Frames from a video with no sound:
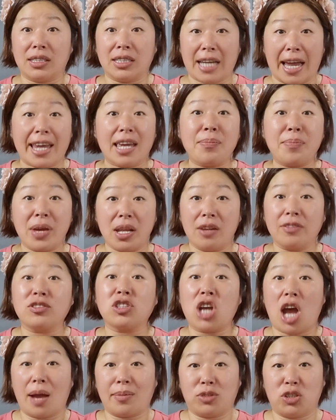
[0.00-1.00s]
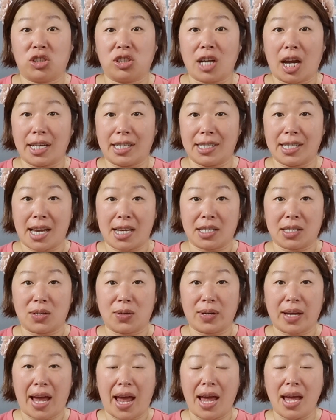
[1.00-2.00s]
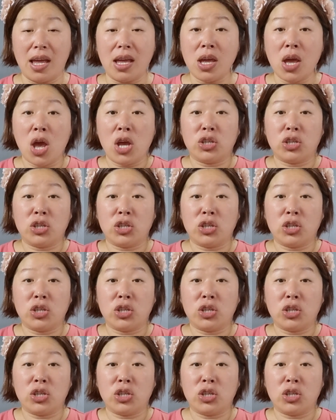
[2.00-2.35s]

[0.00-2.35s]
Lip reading: takes a bit of time to digest, okay?